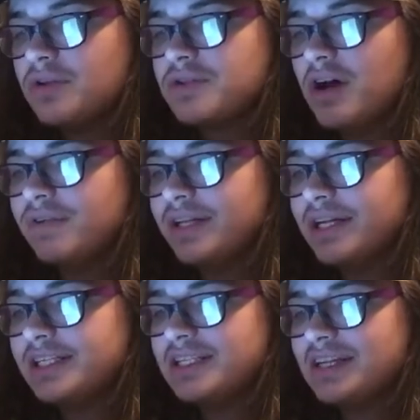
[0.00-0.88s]
over and
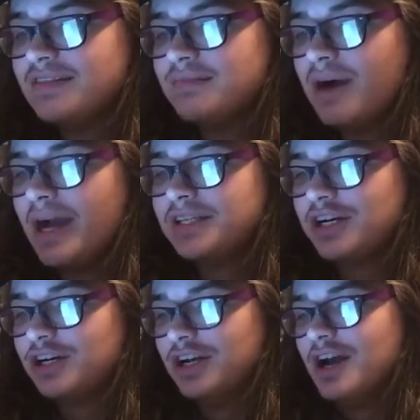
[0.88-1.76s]
licks his lips. My
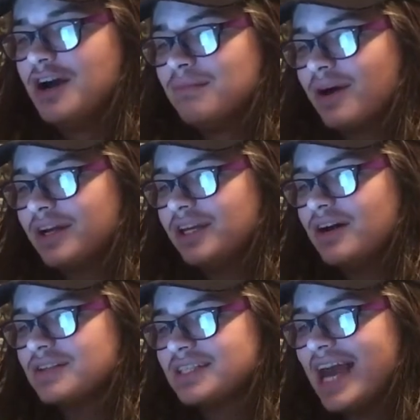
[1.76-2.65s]
turn. Mark
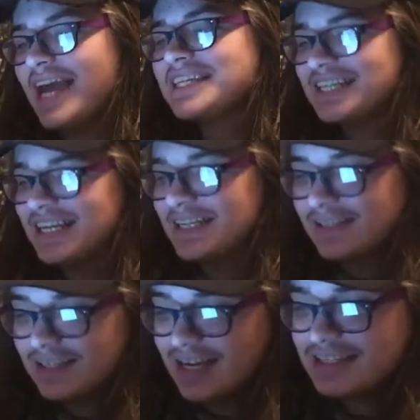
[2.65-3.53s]
yells, exited,
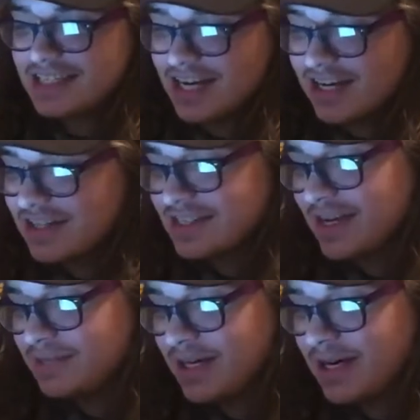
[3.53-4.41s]
and scared at the
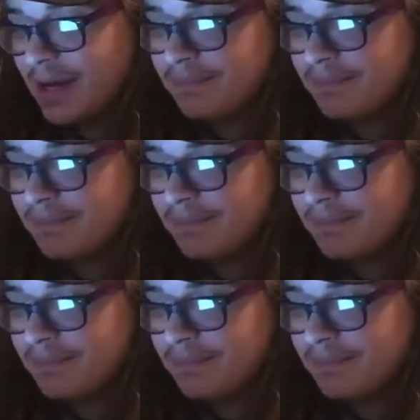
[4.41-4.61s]
same time.